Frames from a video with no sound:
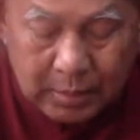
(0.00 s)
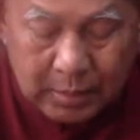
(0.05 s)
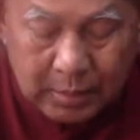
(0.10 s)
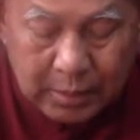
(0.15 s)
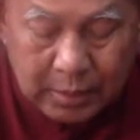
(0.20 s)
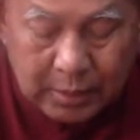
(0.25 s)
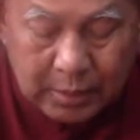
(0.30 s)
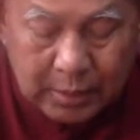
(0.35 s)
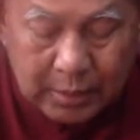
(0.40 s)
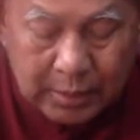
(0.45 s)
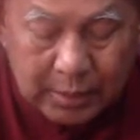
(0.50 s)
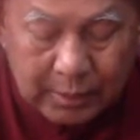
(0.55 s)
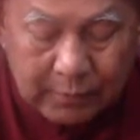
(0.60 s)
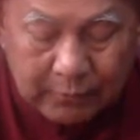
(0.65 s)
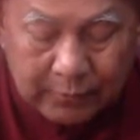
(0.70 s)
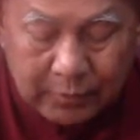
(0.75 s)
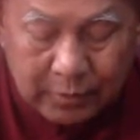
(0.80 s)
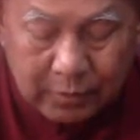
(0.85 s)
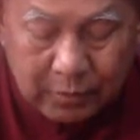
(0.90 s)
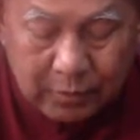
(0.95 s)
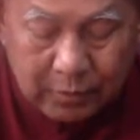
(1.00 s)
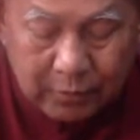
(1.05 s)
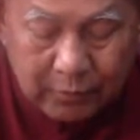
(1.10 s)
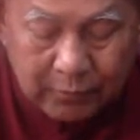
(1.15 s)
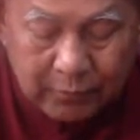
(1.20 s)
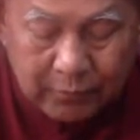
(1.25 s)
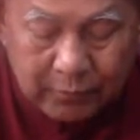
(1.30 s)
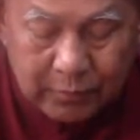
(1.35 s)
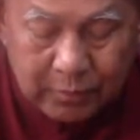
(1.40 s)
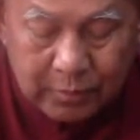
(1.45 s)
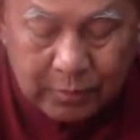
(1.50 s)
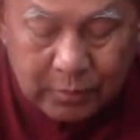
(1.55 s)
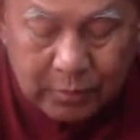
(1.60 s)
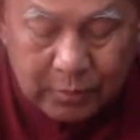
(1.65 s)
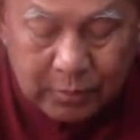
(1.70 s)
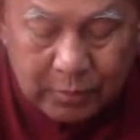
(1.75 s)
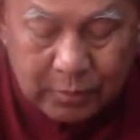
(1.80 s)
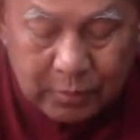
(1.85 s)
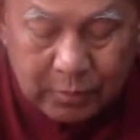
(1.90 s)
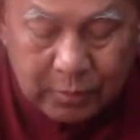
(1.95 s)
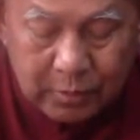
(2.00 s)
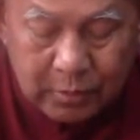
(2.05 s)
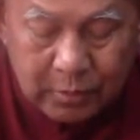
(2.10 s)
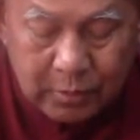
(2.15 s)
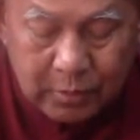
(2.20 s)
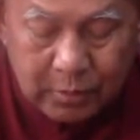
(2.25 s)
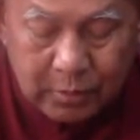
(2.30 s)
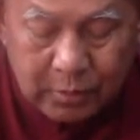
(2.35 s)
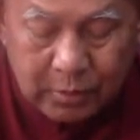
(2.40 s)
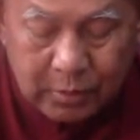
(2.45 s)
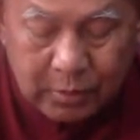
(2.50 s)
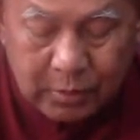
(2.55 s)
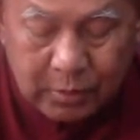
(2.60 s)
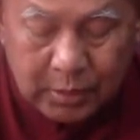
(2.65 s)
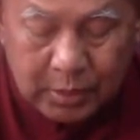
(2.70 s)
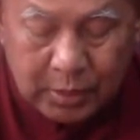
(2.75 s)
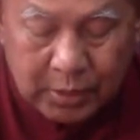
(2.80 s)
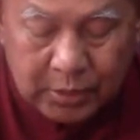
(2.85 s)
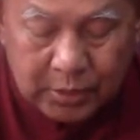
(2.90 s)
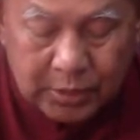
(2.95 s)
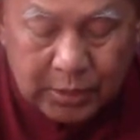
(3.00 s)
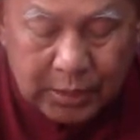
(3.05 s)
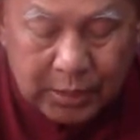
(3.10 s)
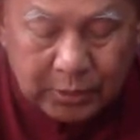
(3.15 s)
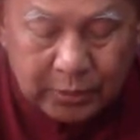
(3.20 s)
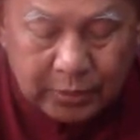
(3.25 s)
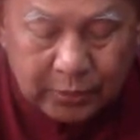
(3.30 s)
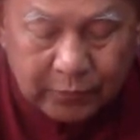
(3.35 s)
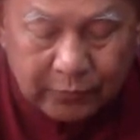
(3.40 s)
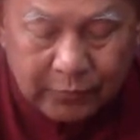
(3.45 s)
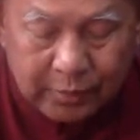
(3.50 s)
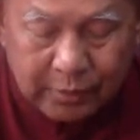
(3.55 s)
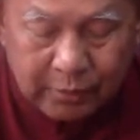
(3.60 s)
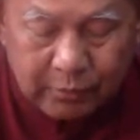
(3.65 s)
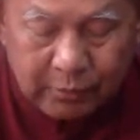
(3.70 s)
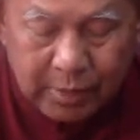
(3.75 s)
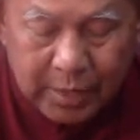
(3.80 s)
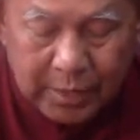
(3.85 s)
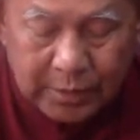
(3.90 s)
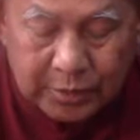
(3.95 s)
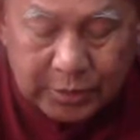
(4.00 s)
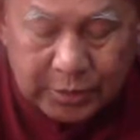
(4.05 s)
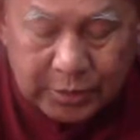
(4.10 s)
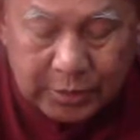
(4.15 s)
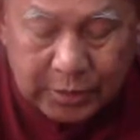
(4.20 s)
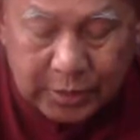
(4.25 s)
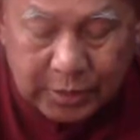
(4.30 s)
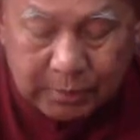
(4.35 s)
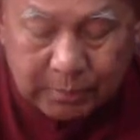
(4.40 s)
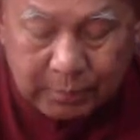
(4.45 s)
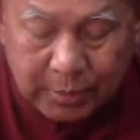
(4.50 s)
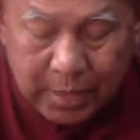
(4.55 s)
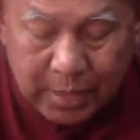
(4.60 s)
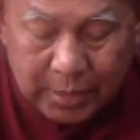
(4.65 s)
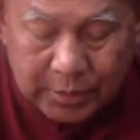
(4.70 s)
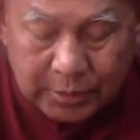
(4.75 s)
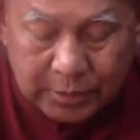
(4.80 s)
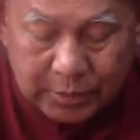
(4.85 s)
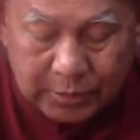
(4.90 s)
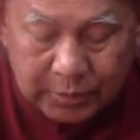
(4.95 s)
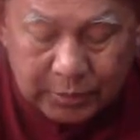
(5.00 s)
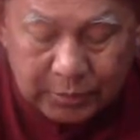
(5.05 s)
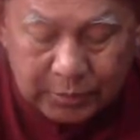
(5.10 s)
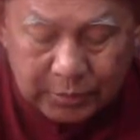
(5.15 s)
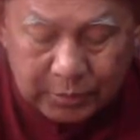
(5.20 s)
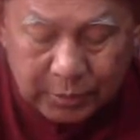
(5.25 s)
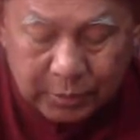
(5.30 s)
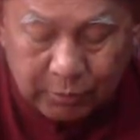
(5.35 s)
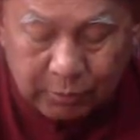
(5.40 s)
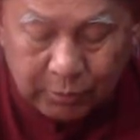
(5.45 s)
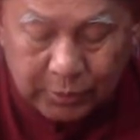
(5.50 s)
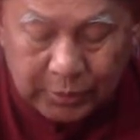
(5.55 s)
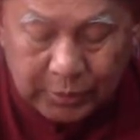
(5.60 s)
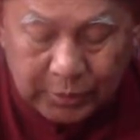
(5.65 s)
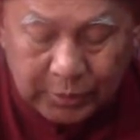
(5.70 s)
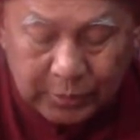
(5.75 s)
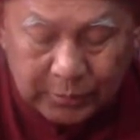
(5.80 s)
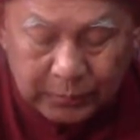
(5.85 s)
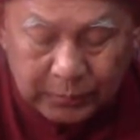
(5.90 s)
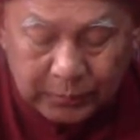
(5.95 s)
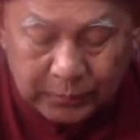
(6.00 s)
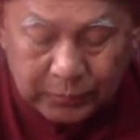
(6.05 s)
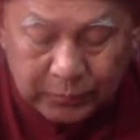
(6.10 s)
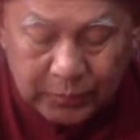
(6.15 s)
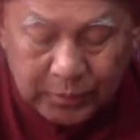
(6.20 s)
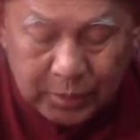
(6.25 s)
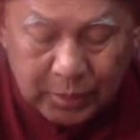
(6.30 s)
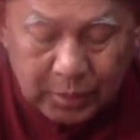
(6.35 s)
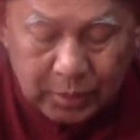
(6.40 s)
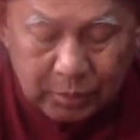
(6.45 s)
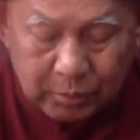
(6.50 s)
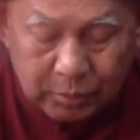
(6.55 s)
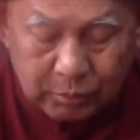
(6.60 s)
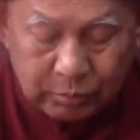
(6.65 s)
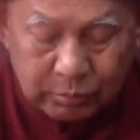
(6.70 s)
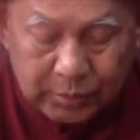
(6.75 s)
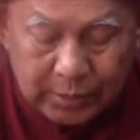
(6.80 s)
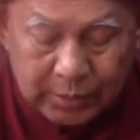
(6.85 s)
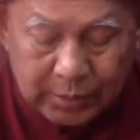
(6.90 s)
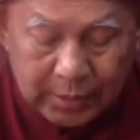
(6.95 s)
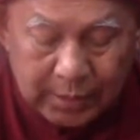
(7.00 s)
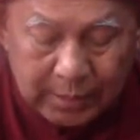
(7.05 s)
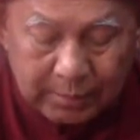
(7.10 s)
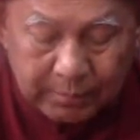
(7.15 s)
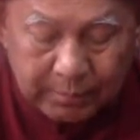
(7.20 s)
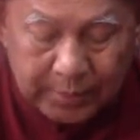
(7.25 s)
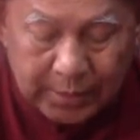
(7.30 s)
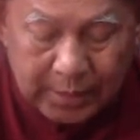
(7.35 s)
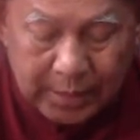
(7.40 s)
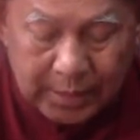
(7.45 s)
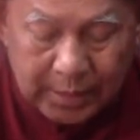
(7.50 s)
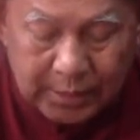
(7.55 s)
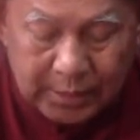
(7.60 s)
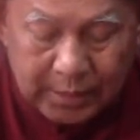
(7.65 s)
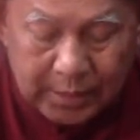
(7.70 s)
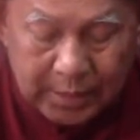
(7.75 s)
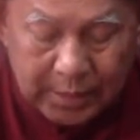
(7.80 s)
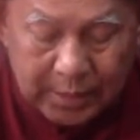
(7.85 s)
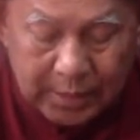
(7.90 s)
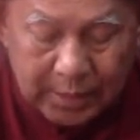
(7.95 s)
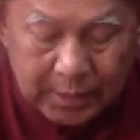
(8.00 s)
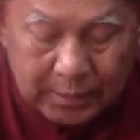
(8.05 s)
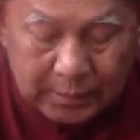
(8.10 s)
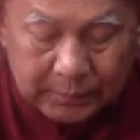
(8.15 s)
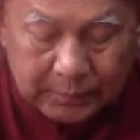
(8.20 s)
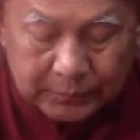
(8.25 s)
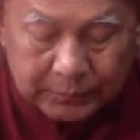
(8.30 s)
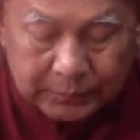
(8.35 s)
At the level of insights of arising and passing away, udaya jnana,